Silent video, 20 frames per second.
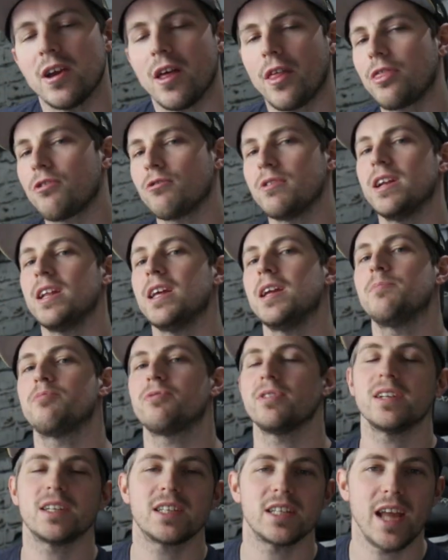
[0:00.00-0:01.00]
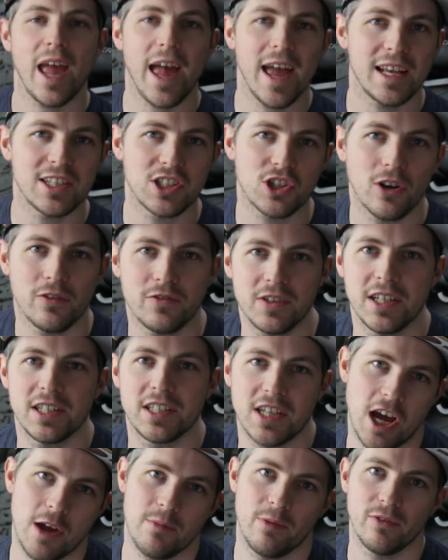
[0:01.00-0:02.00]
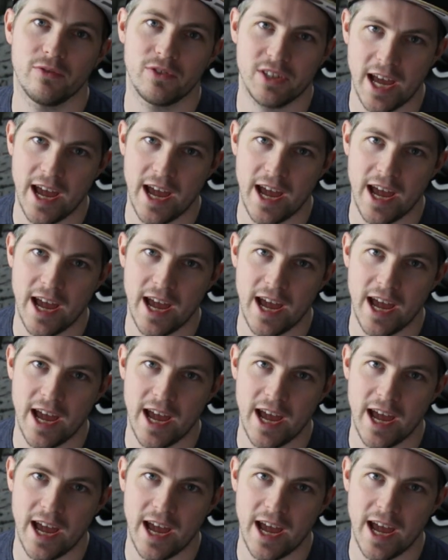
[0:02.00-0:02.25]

3D printy airsofty type of